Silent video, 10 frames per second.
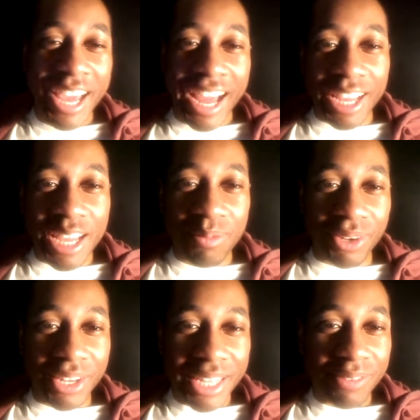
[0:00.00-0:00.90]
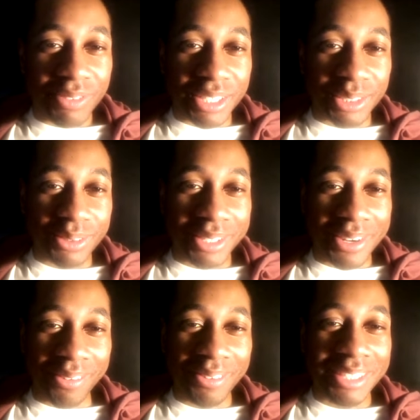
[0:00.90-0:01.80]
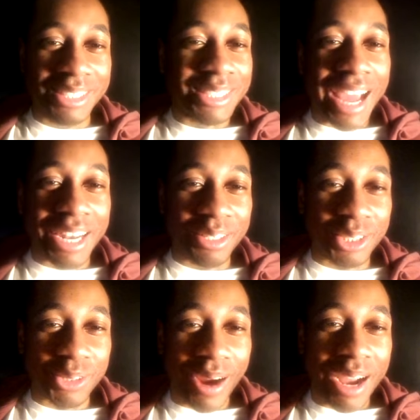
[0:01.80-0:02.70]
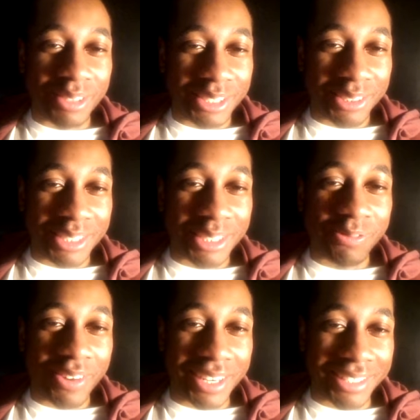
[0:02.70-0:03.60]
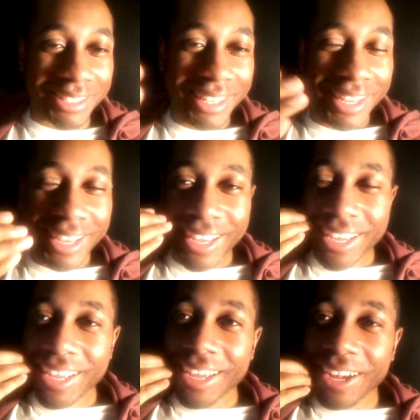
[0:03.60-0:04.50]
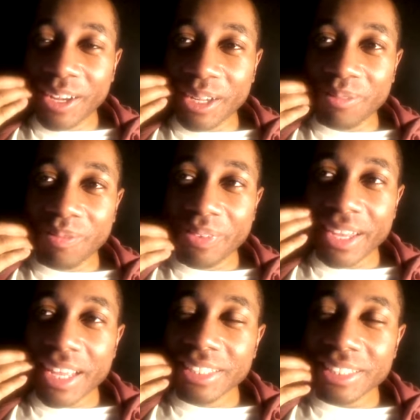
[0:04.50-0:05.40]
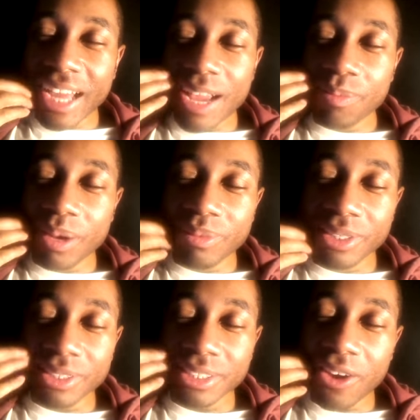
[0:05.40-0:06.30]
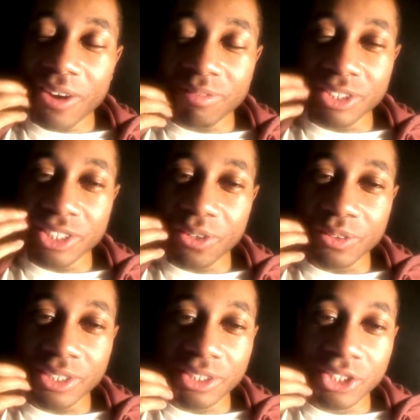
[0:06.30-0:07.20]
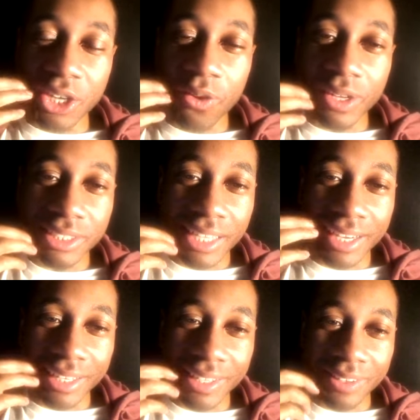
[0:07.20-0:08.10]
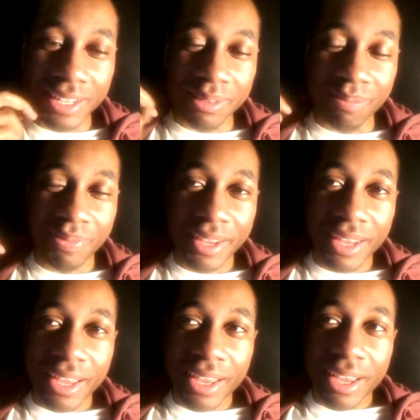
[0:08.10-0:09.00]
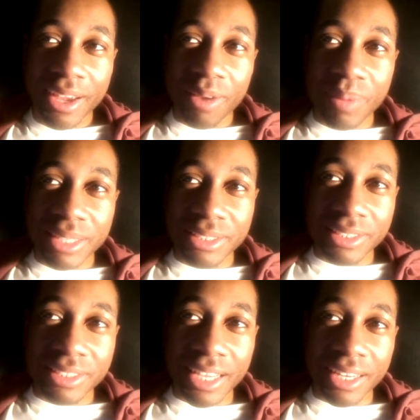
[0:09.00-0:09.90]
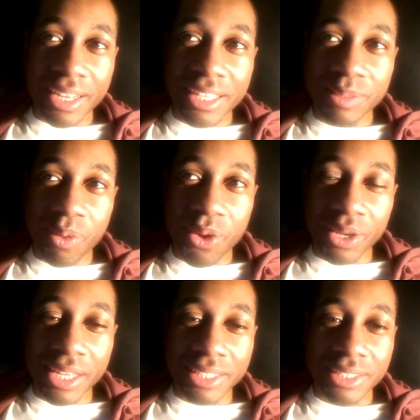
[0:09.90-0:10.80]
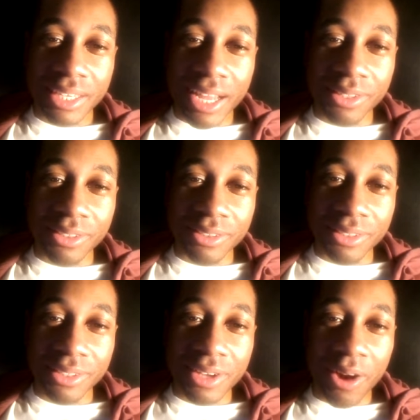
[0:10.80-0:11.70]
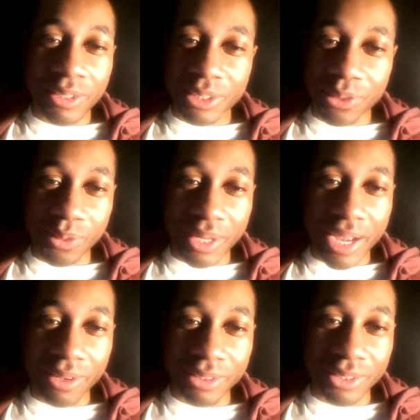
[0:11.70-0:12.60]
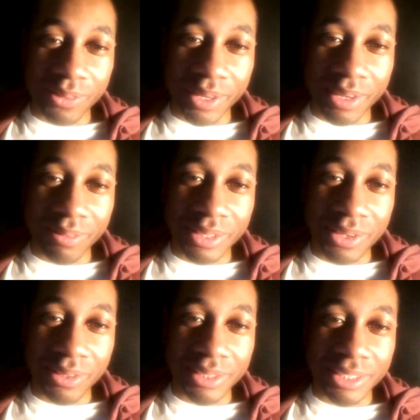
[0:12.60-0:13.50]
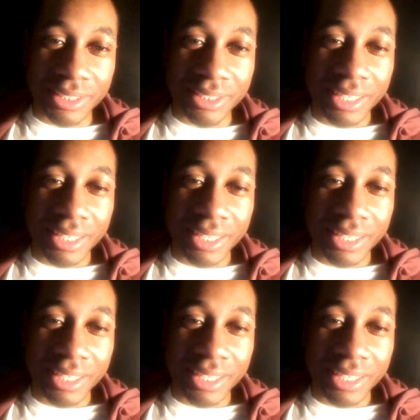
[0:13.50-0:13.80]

I can't believe this. You know, just how they describe it is it's just funny. Um, and they just hype up the star of the show is Joe Exotic. Okay, basically saying that he's more or less like a cartoon character or whatever. You know, he just